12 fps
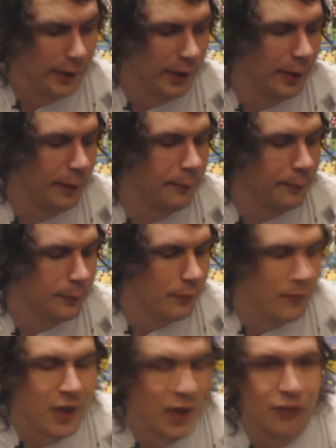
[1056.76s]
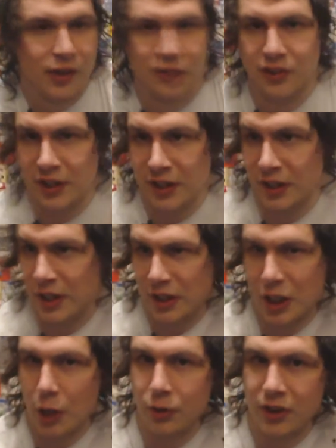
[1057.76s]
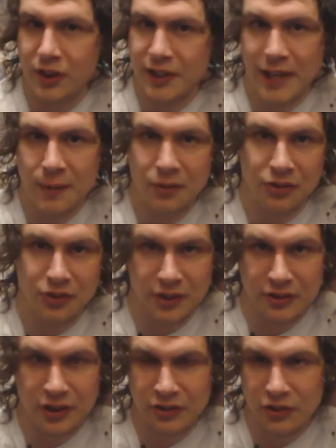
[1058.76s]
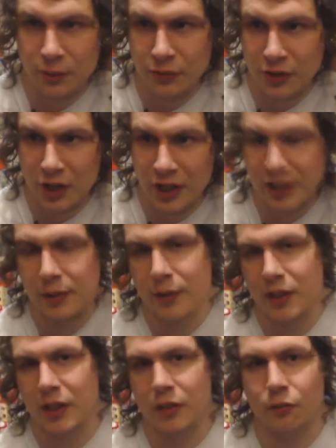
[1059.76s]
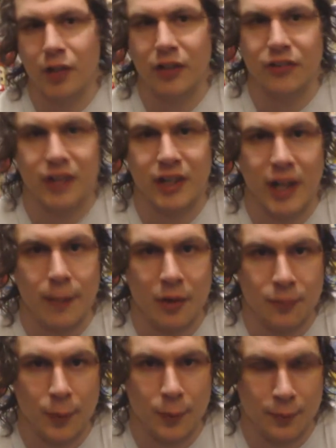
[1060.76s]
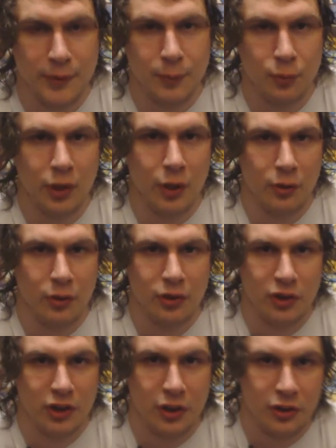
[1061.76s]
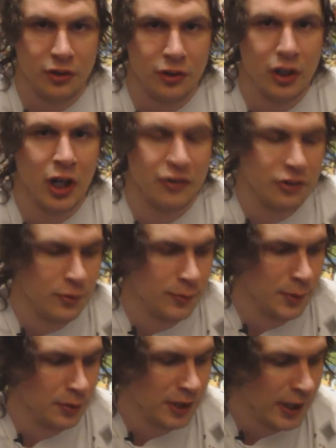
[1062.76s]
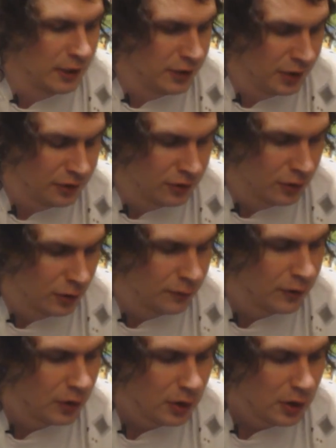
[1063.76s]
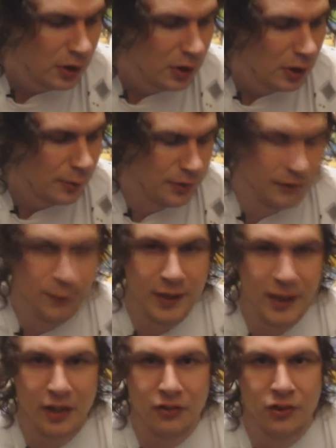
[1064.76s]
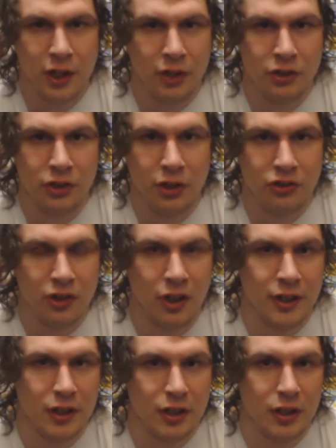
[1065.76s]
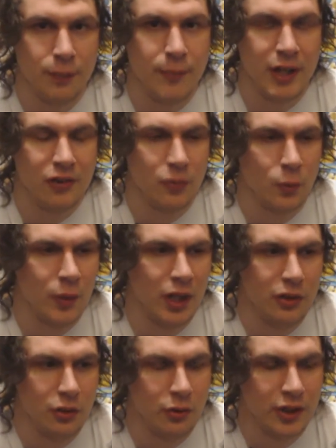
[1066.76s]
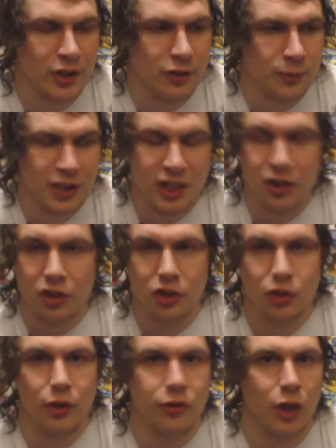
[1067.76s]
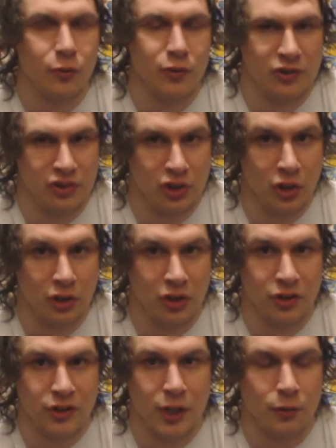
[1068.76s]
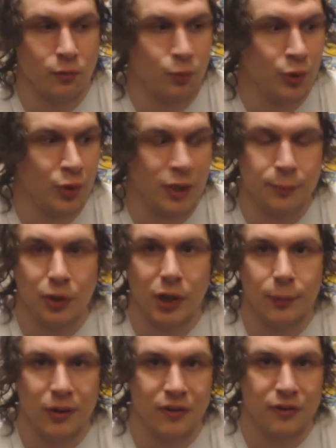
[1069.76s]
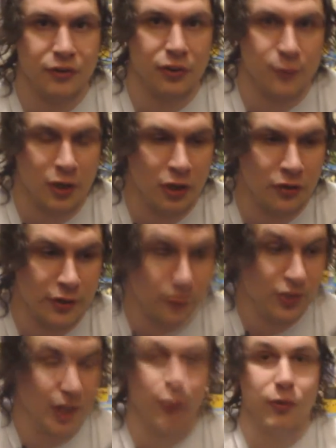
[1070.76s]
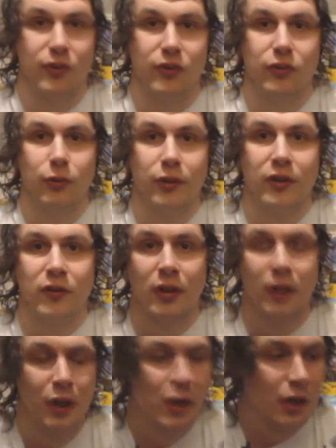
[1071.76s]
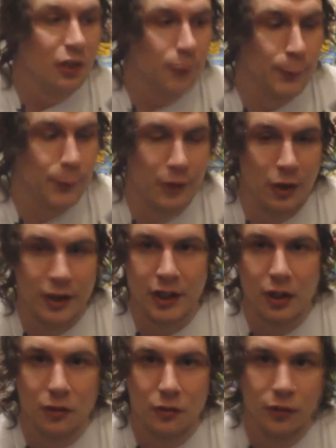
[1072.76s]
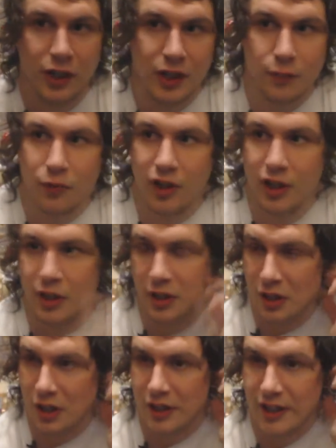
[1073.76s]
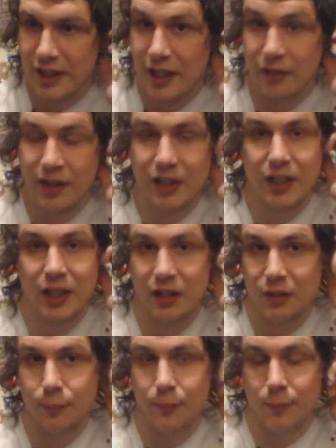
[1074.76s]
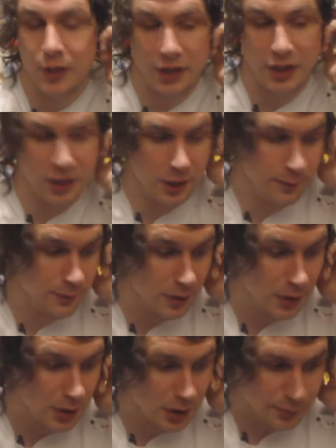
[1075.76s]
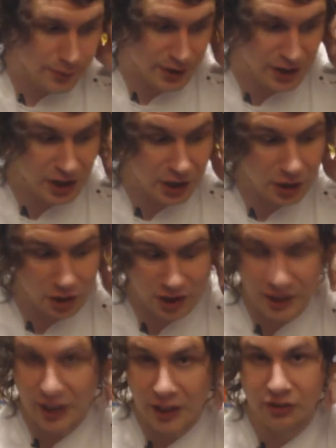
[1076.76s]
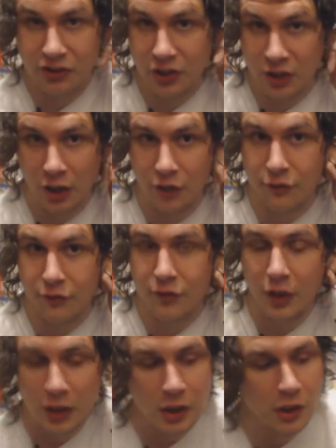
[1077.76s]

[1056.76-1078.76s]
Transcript: Um, that's actually uh, coding the game into this system, so like it reads the game as people know. You know, you guys, some people collect this stuff. But for me, it's so new, so like it makes a weird noise, but you can turn the noise off, which is good because that was really bugging me when I first put it on. Like, what the hell is this noise? proper like really really like ear aching. Um, but you can luckily actually turn it off.